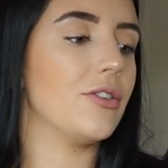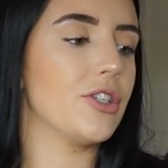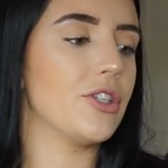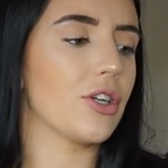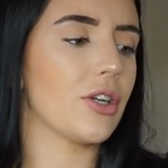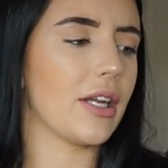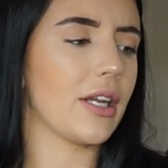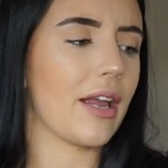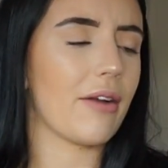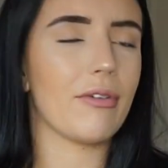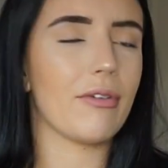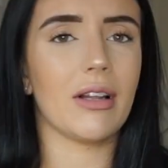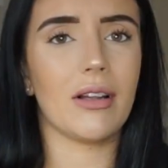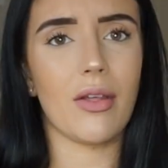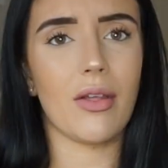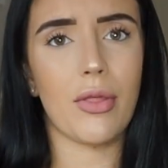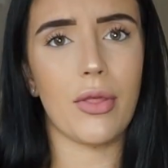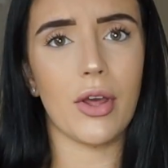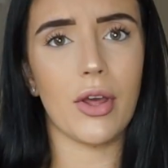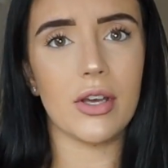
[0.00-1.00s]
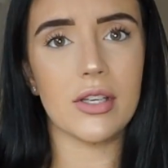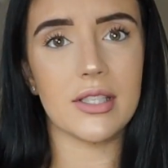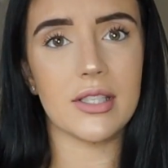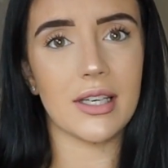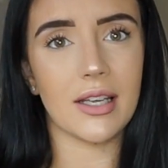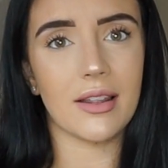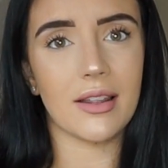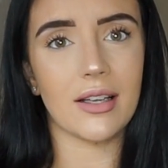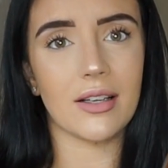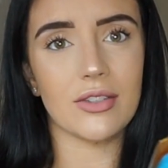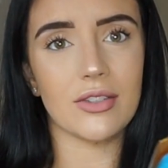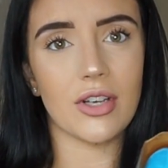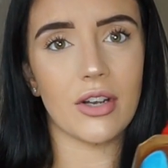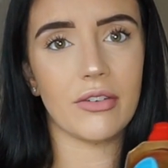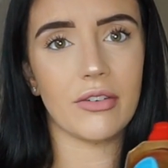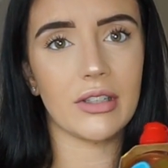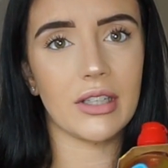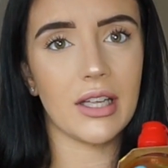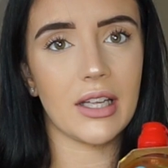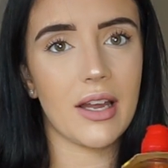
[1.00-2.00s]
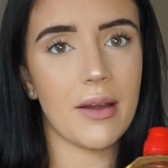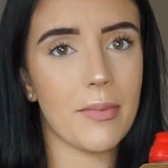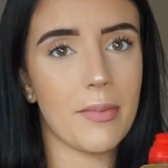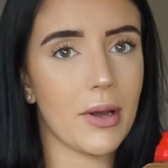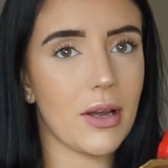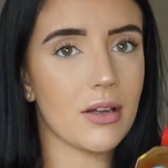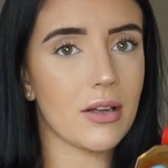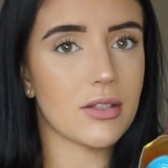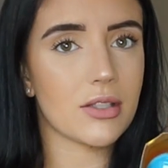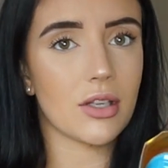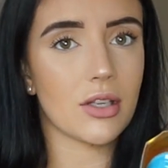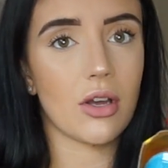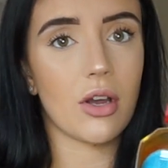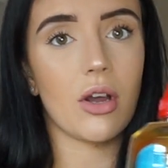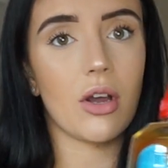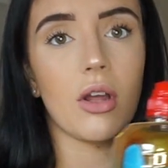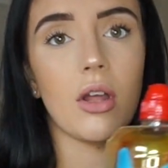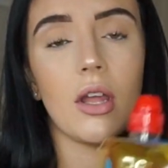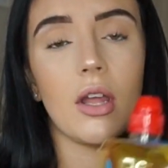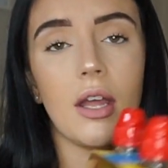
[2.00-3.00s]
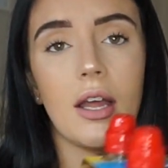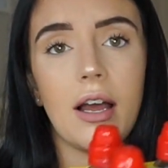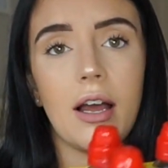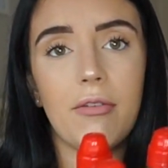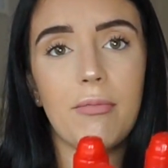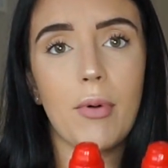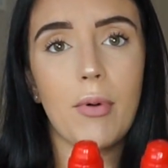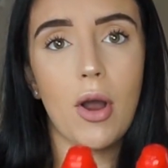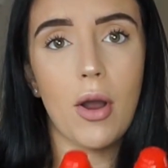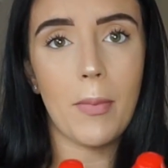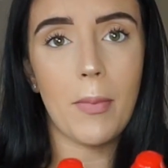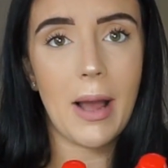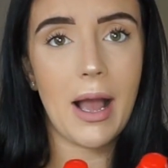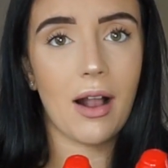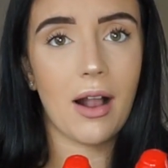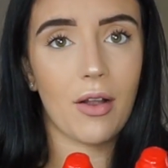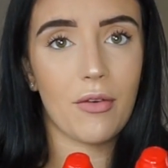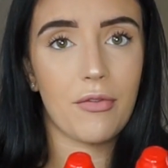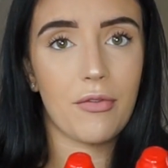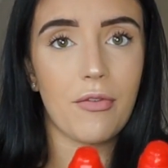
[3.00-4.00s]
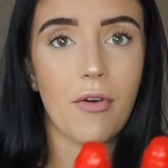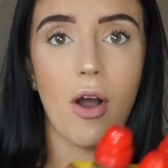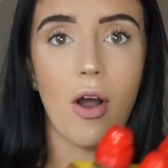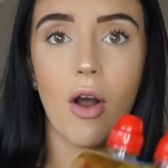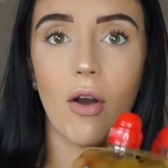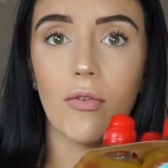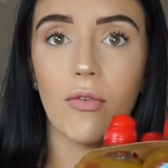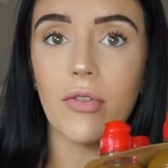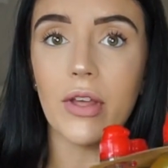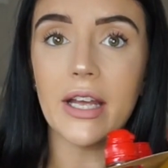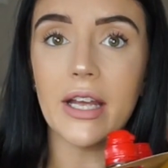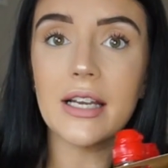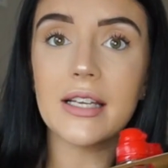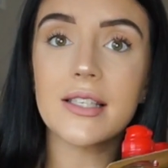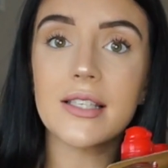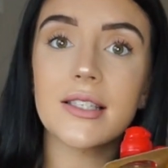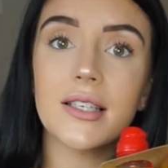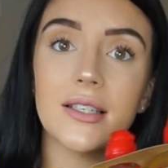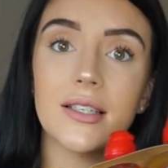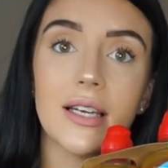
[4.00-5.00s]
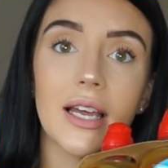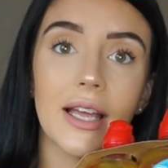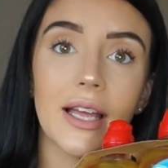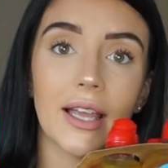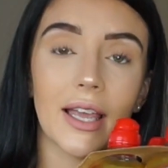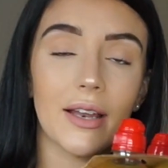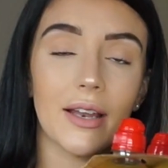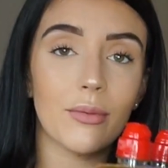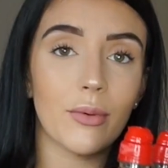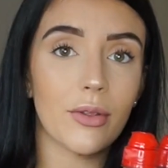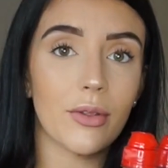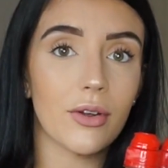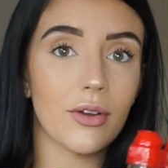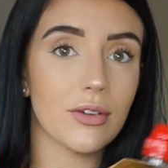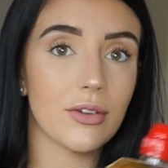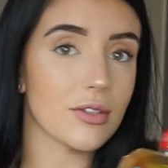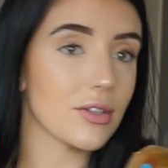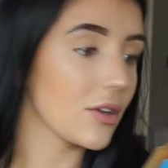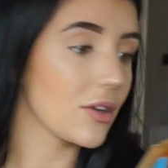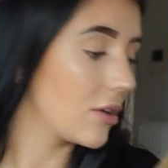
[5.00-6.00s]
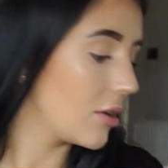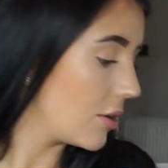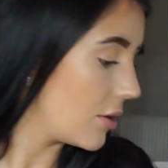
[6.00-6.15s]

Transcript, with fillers: you're going to get really thirsty I think during labour, so I've bought a pack of 4 of these to take in with us.